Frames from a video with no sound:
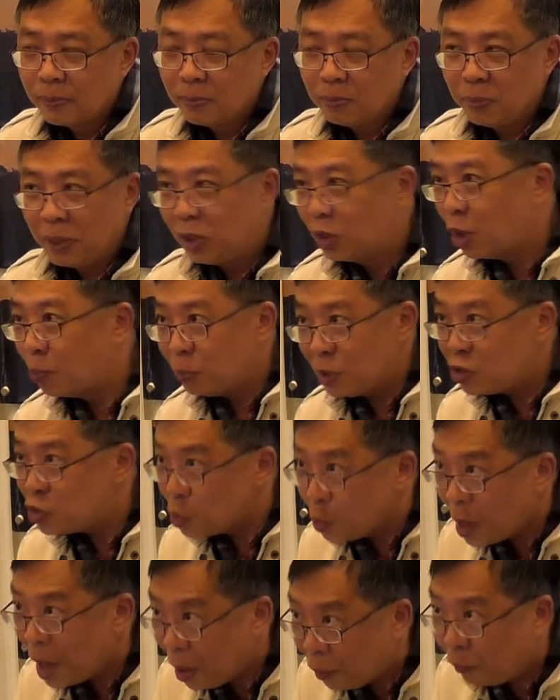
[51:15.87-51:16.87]
may not be
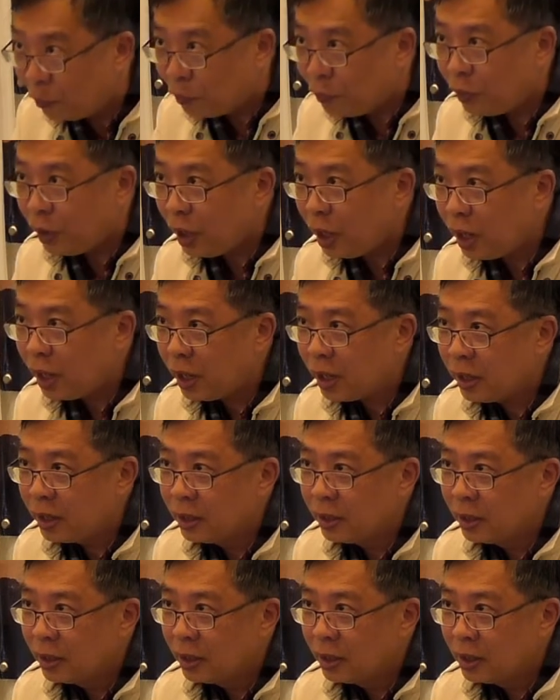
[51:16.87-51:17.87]
so healthy.
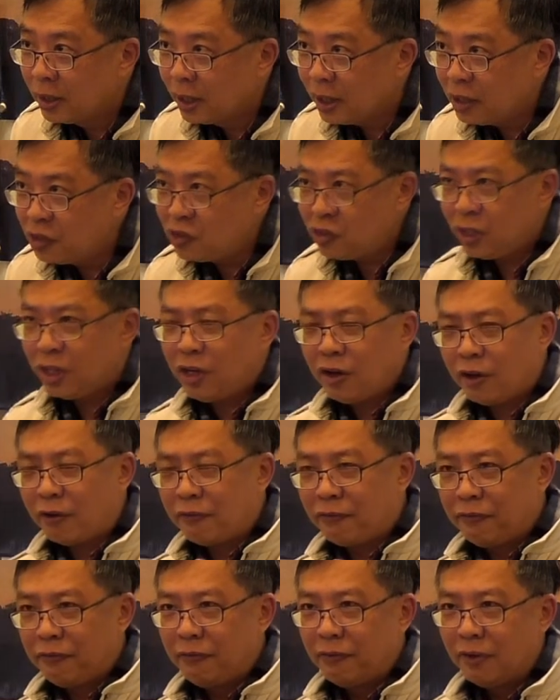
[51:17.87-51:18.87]
Instead
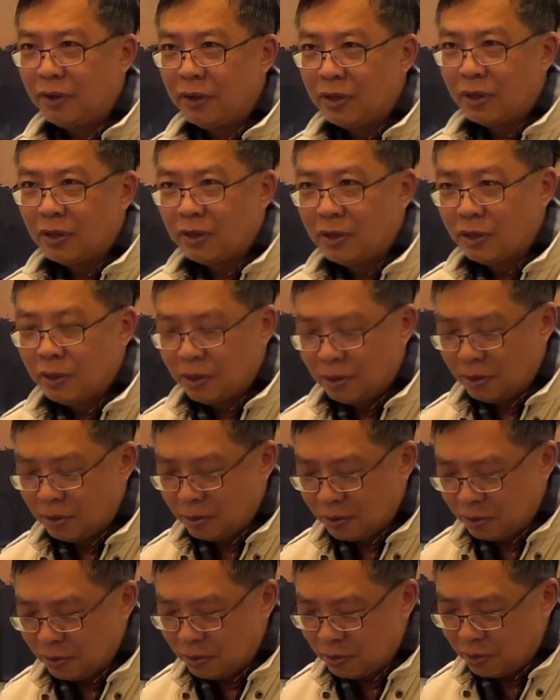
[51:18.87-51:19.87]
of
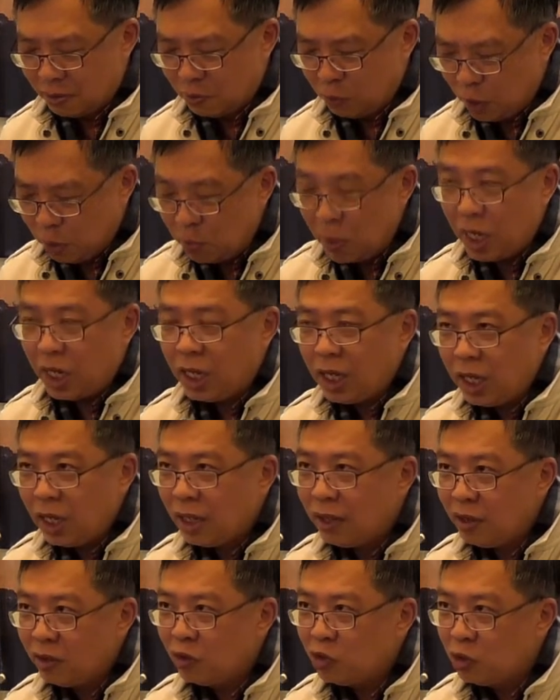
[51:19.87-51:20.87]

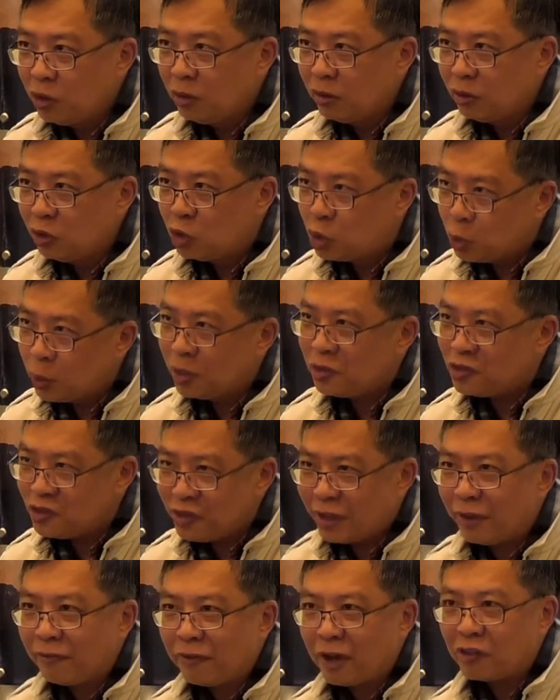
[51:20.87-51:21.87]
remaining sure and
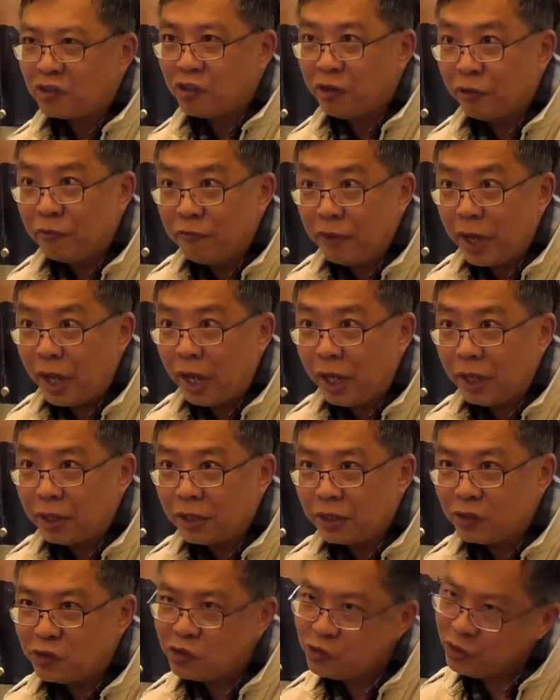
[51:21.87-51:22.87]
steadfast in the
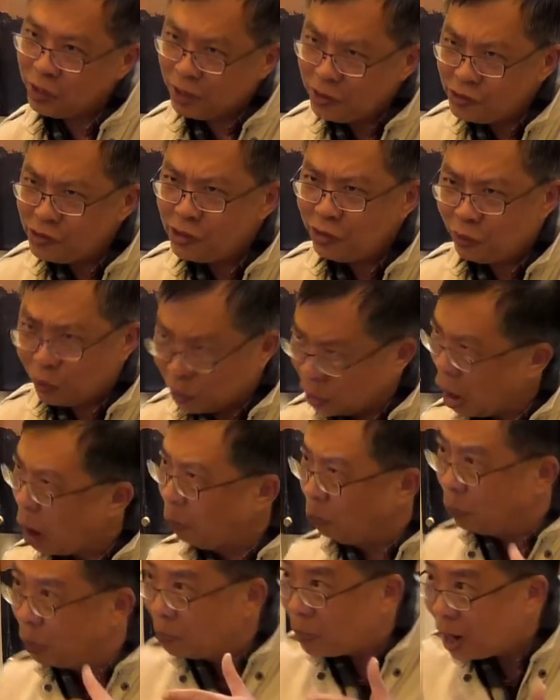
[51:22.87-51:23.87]
faith, it's easy to
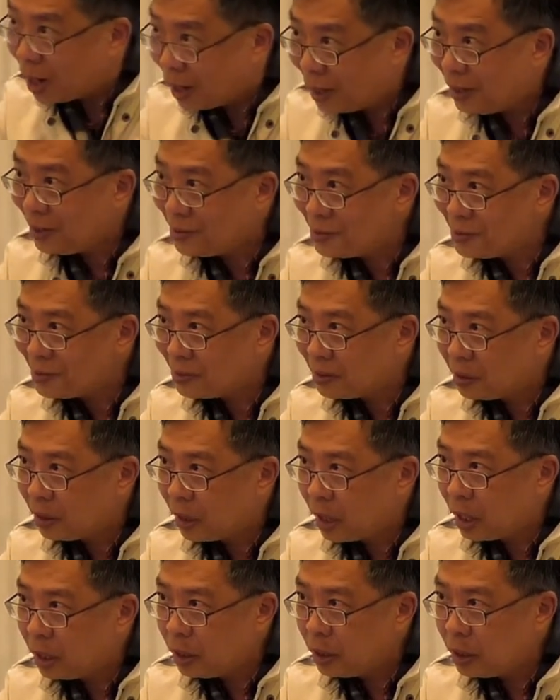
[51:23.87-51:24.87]
compromise,
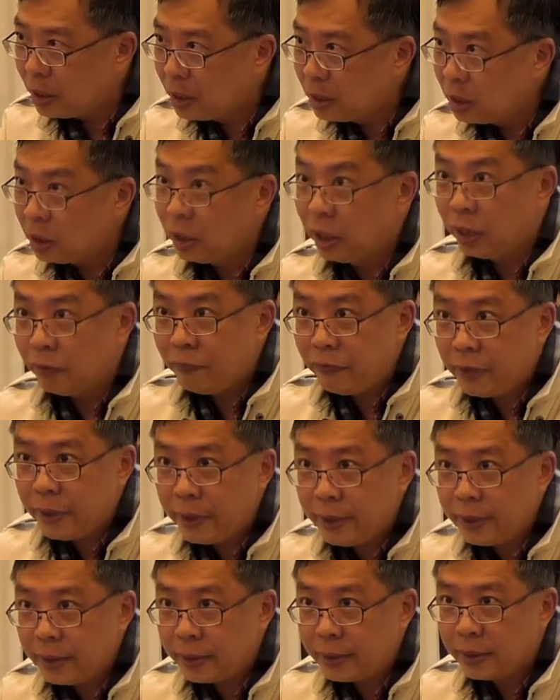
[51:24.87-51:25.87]
right? To give
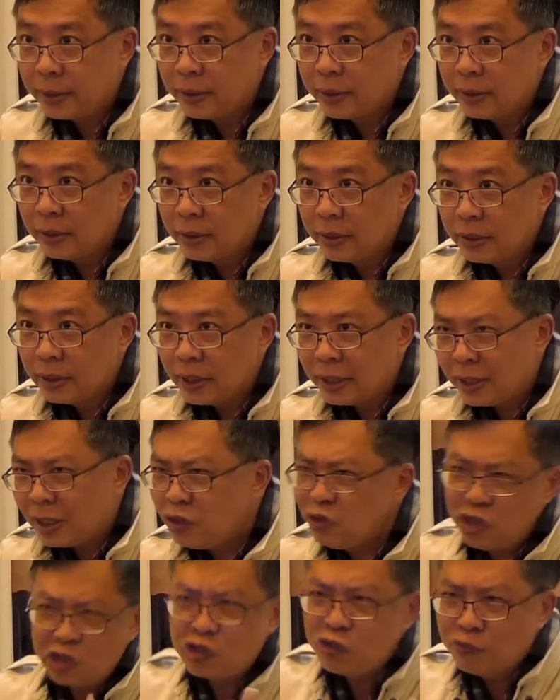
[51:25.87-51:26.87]
in, and
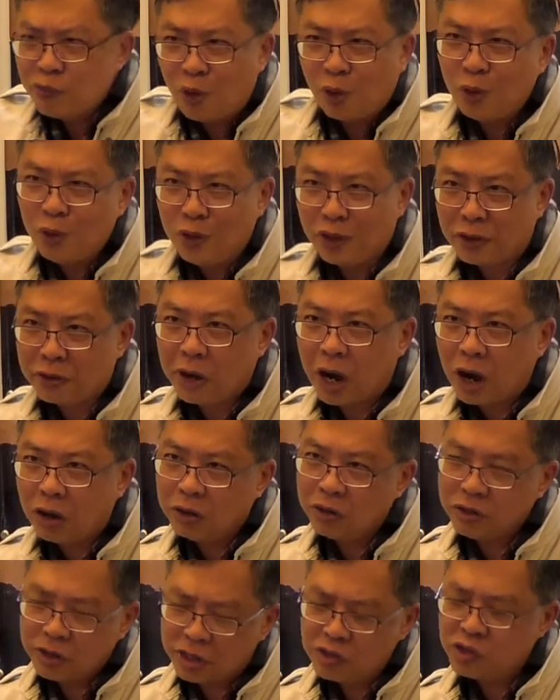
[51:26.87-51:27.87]
then just follow the
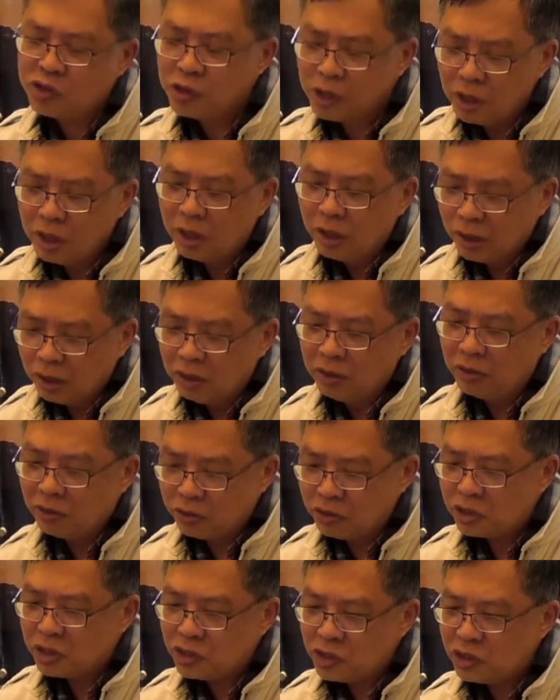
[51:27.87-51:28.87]
crowd, just
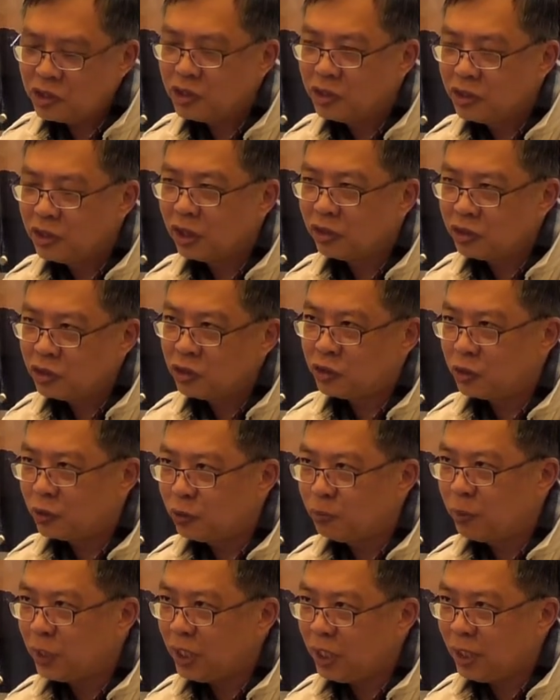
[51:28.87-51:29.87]
not
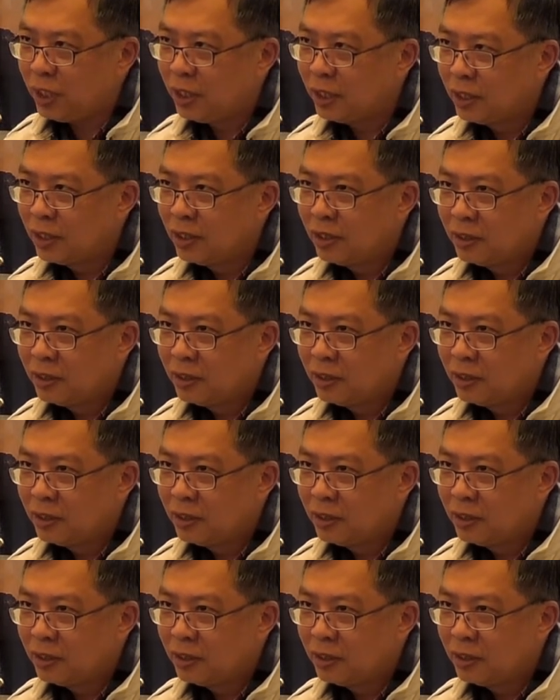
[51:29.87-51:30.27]
to be